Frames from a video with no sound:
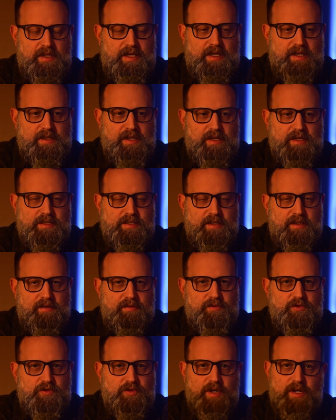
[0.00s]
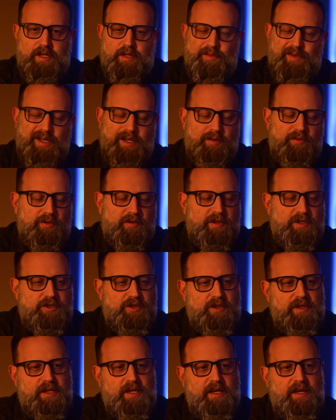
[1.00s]
like I said, tried to become
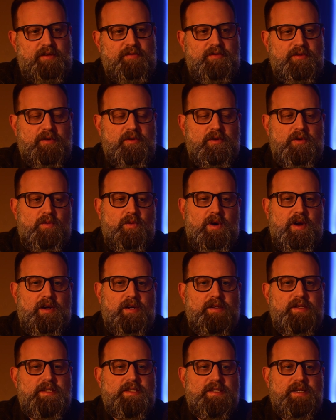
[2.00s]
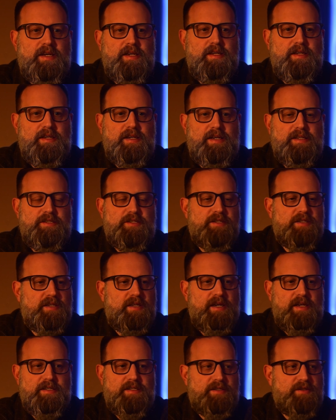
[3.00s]
Christian again for a little while, decided I
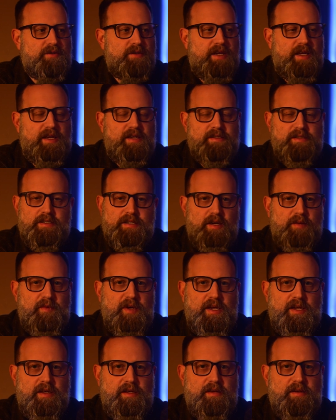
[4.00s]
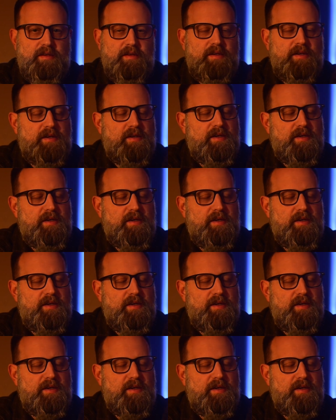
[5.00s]
still can't stomach it.